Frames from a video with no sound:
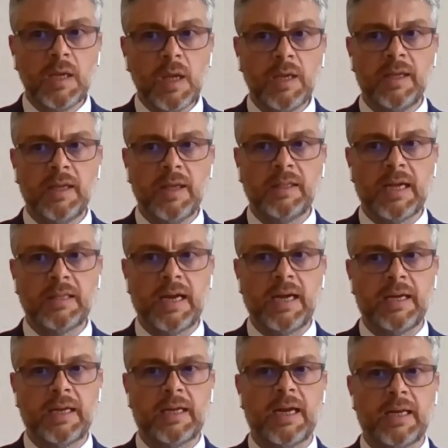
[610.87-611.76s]
in the
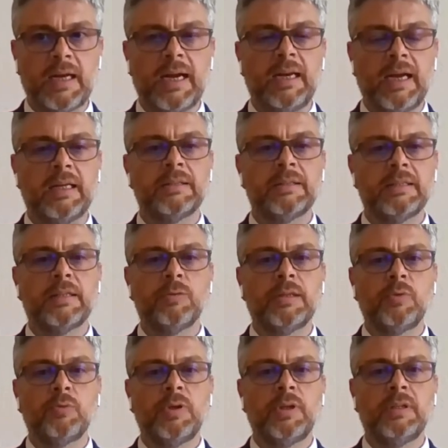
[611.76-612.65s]
entire island
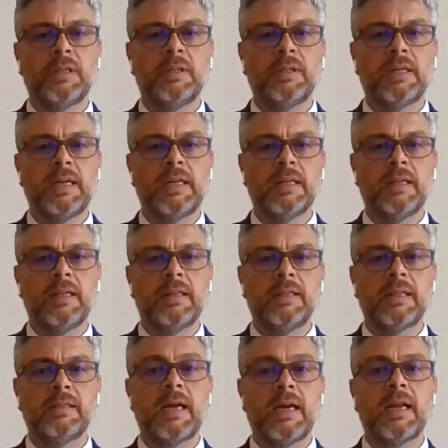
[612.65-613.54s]
and we declared
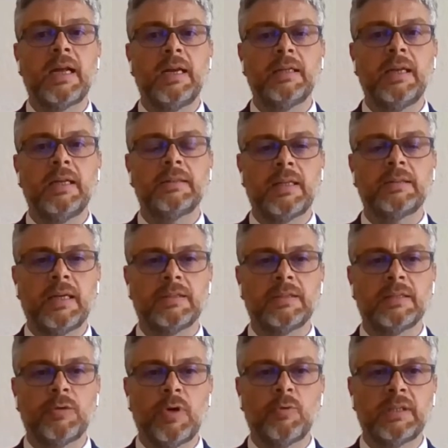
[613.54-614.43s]
the entire island
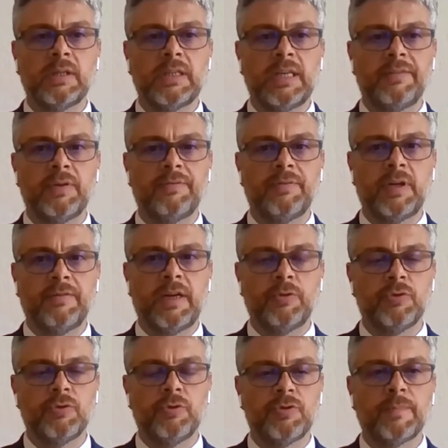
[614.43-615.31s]
as a wildlife
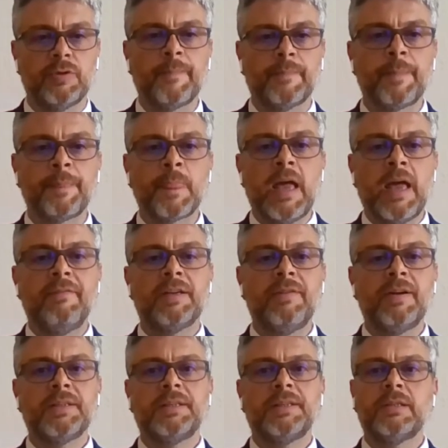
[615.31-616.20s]
refuge.
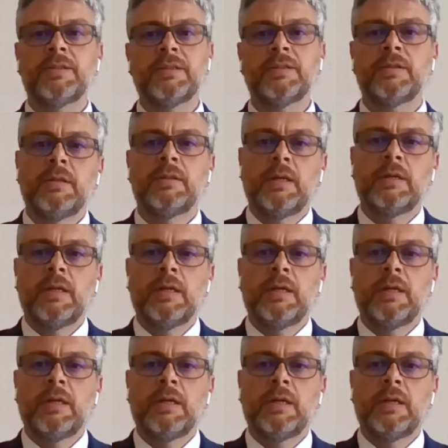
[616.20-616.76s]
Ever since,